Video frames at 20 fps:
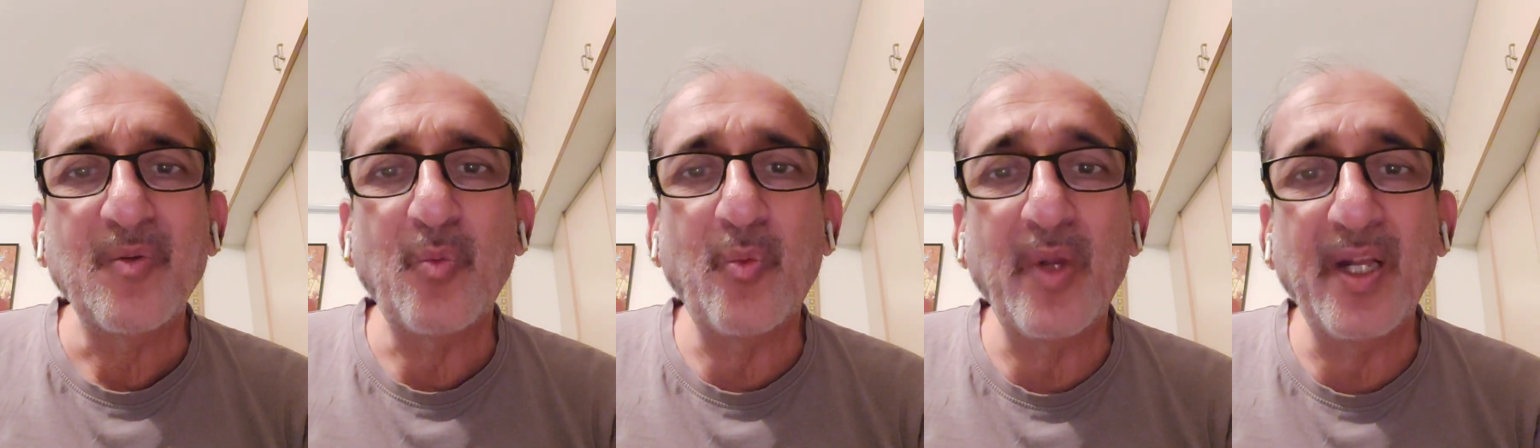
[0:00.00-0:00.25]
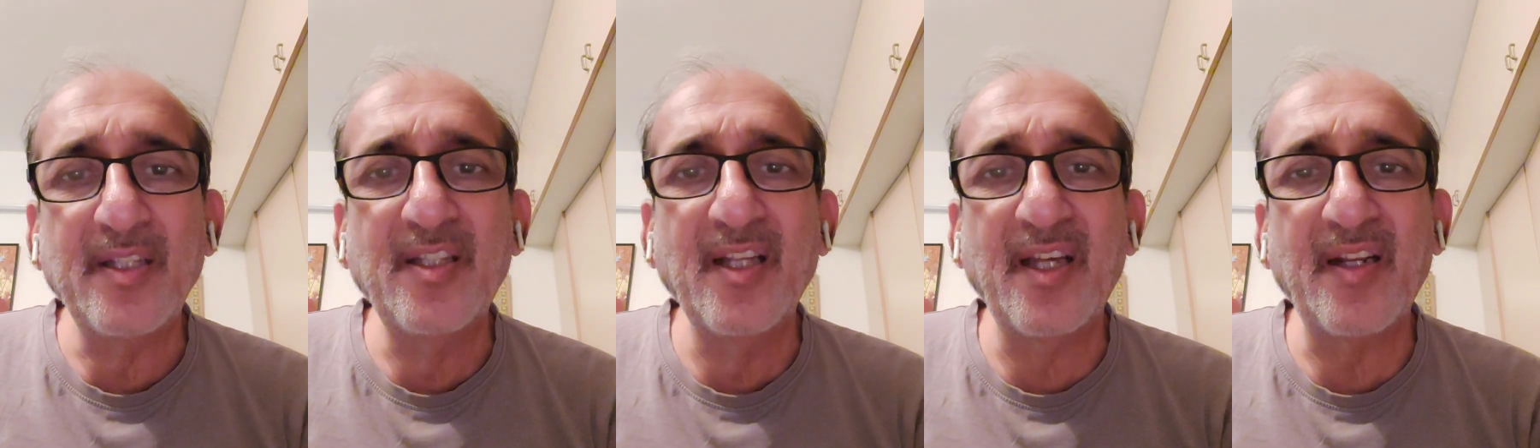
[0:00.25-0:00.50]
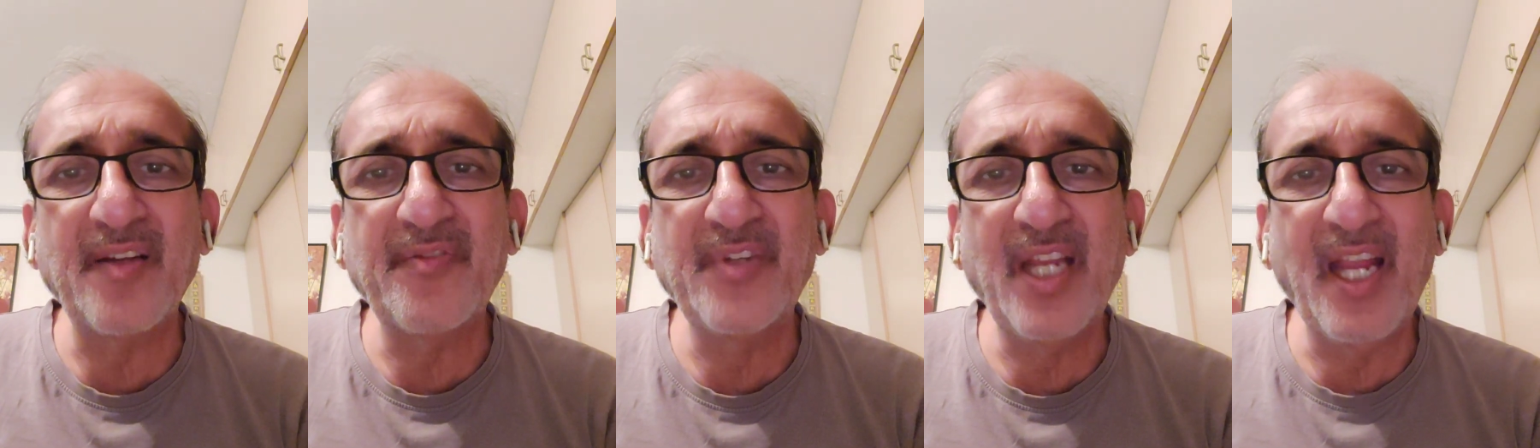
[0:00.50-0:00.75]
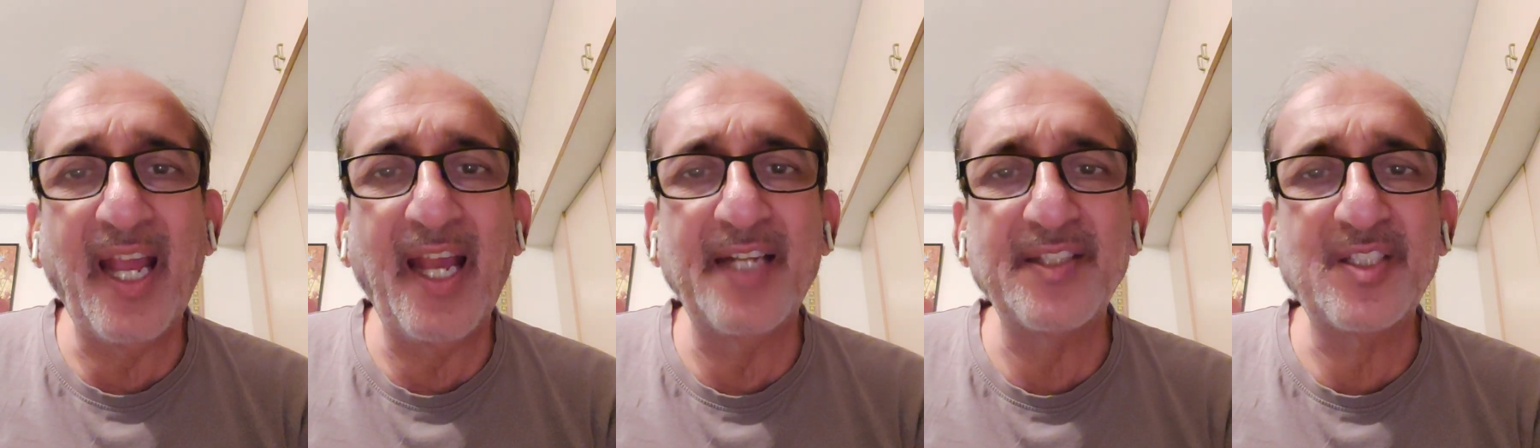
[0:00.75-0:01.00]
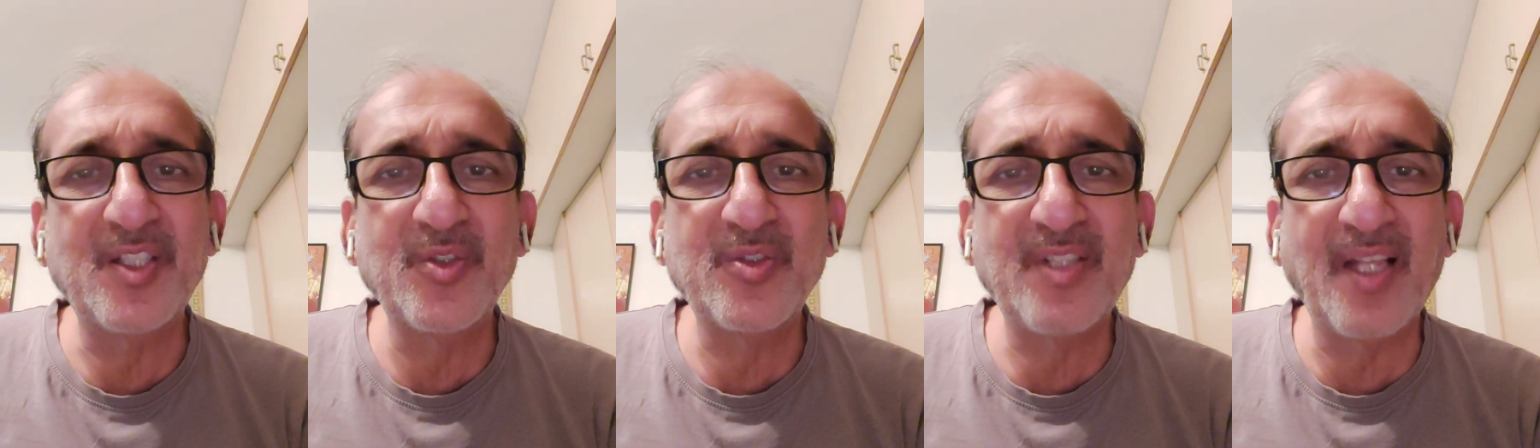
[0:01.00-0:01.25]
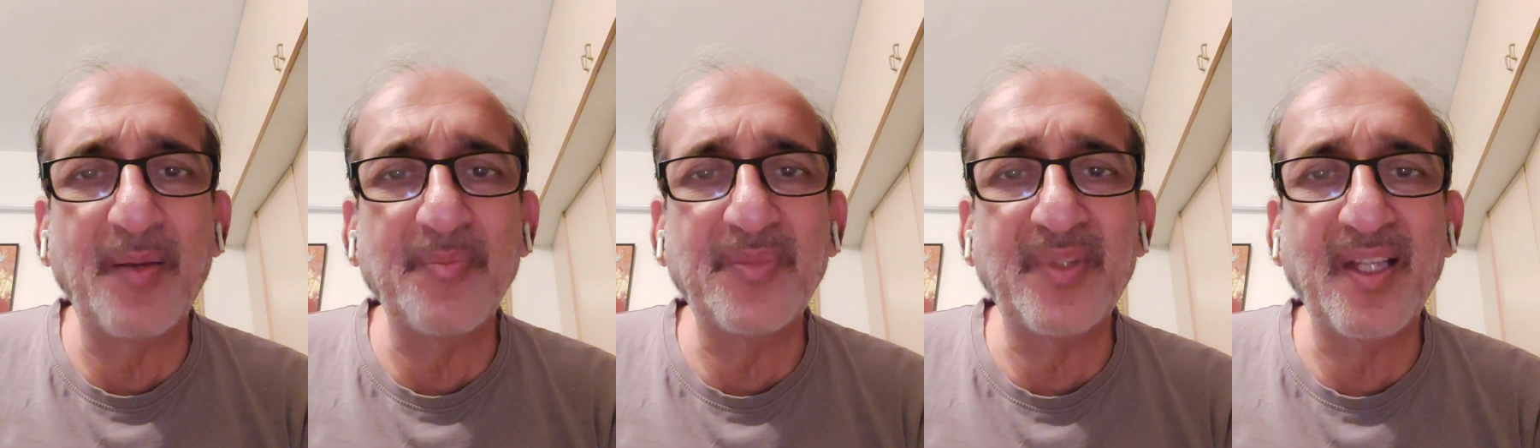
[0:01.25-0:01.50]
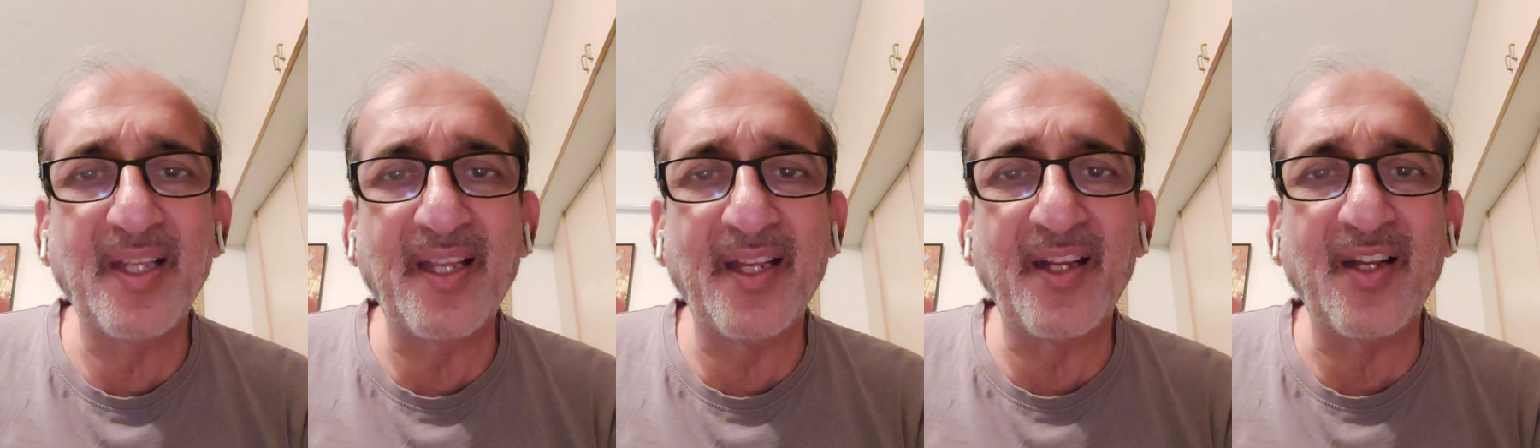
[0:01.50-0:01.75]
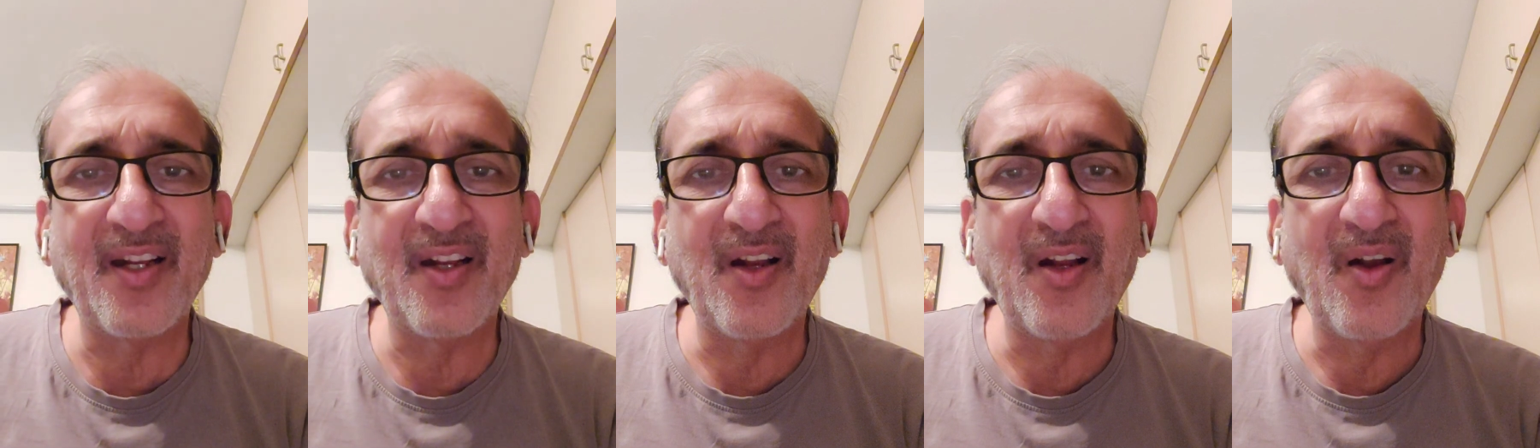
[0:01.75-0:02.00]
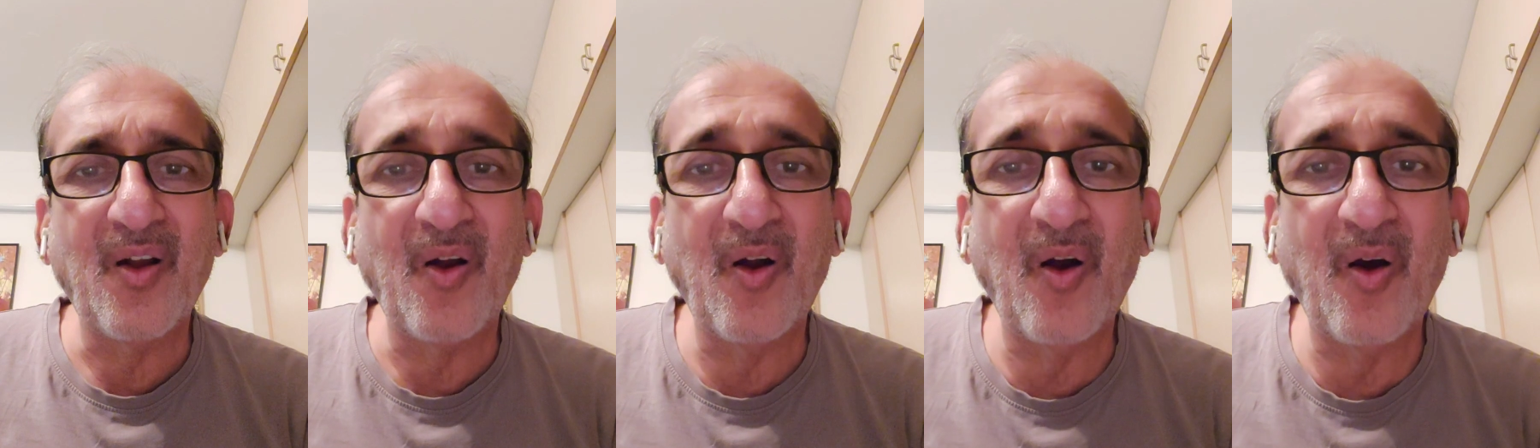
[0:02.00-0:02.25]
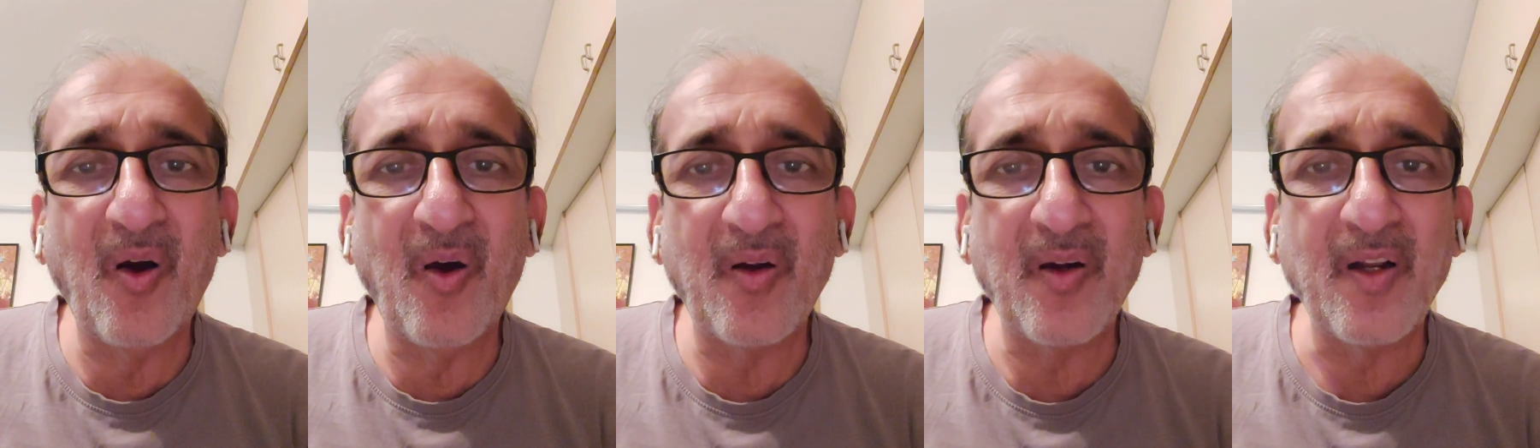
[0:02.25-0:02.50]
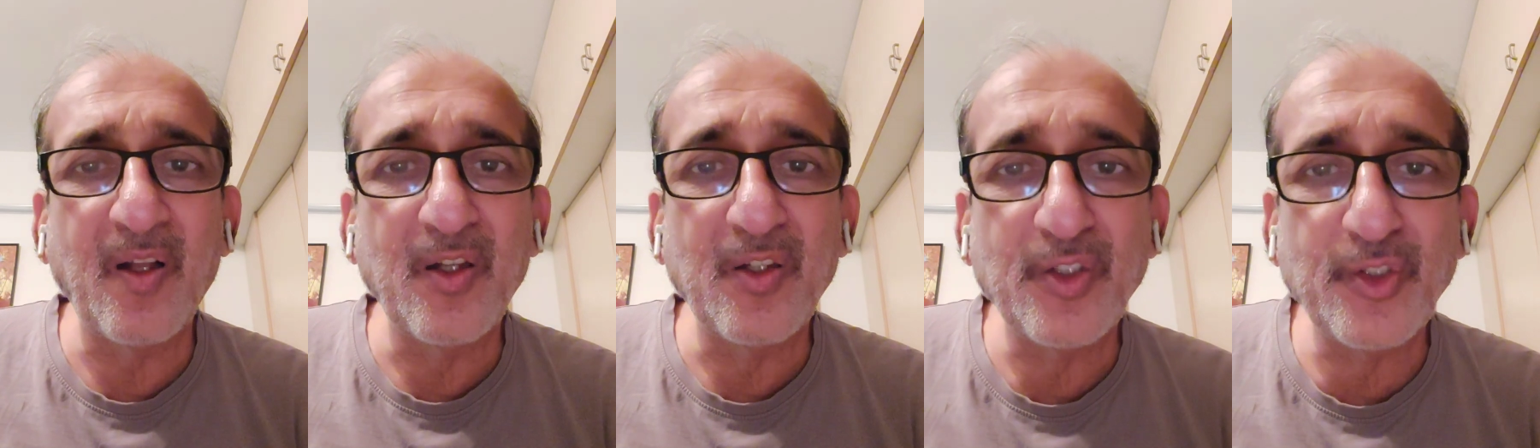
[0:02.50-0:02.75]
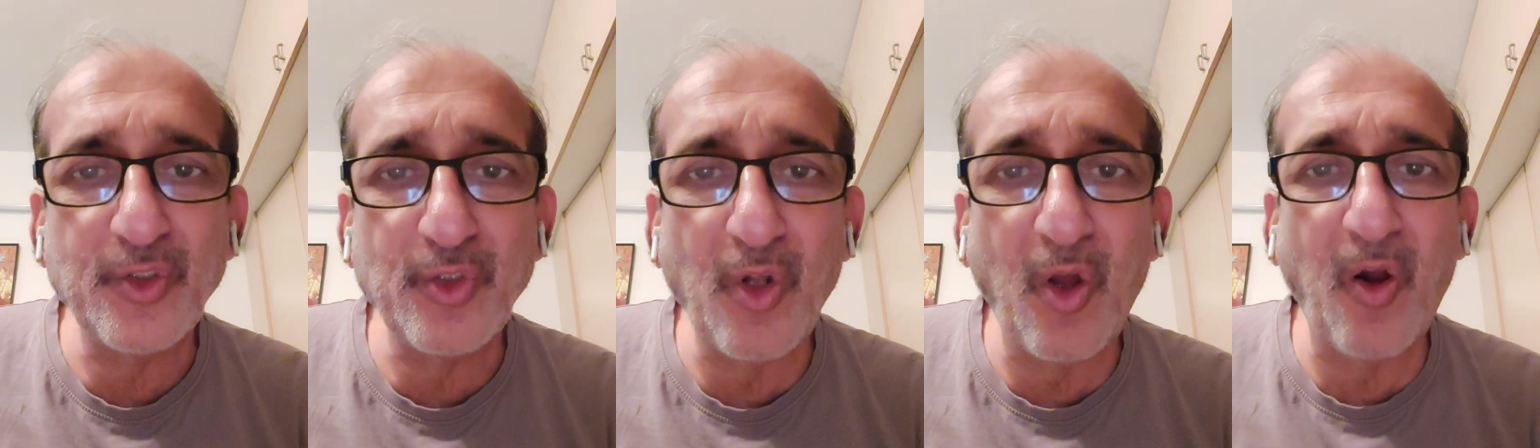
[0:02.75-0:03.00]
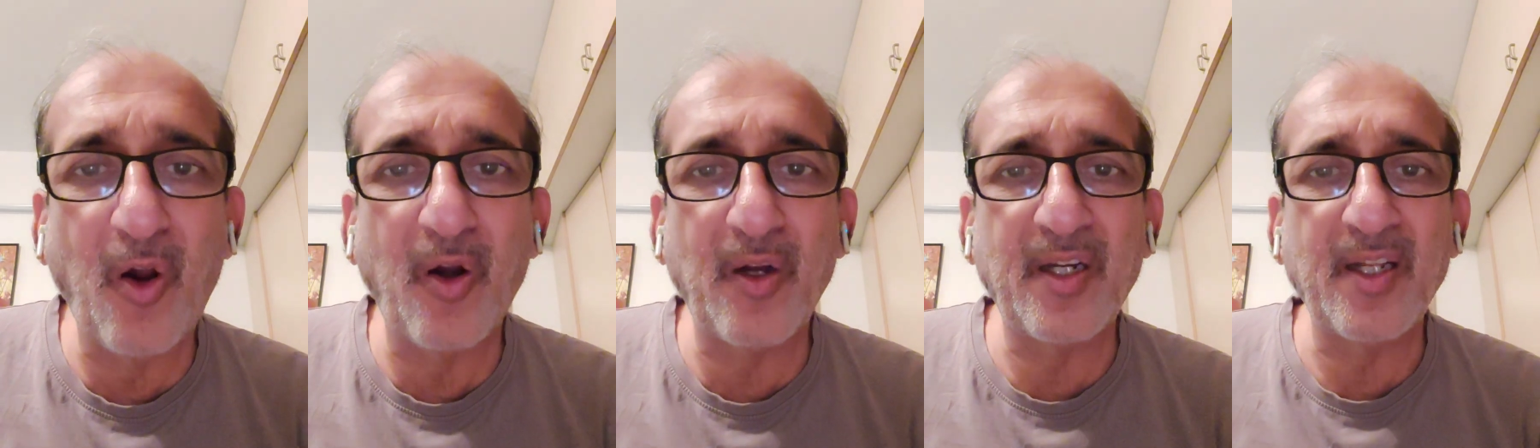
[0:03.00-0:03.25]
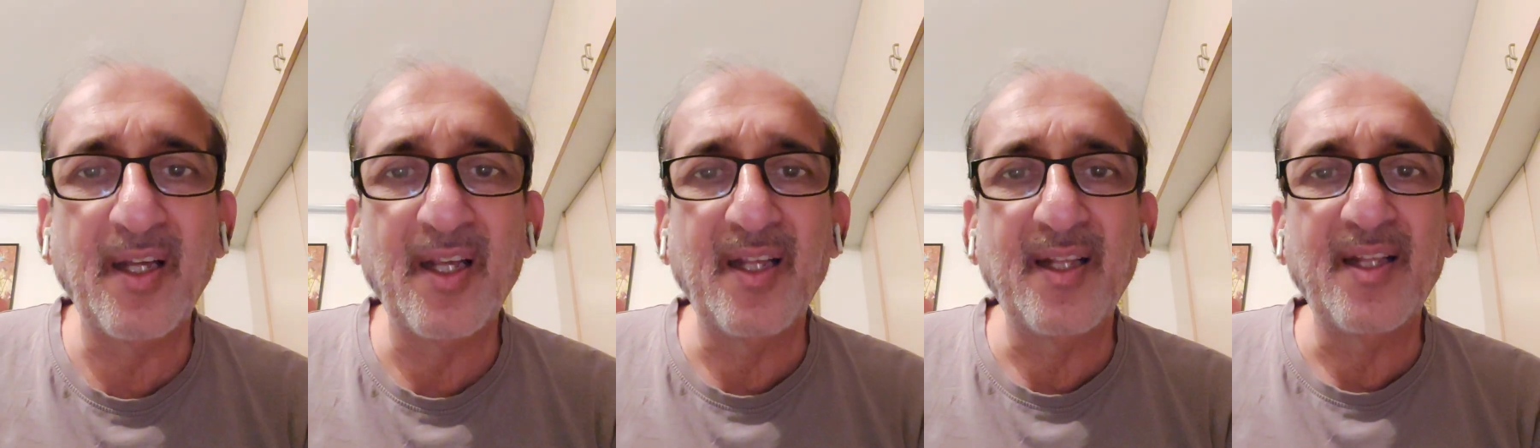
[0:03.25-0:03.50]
whether we achieve something or not,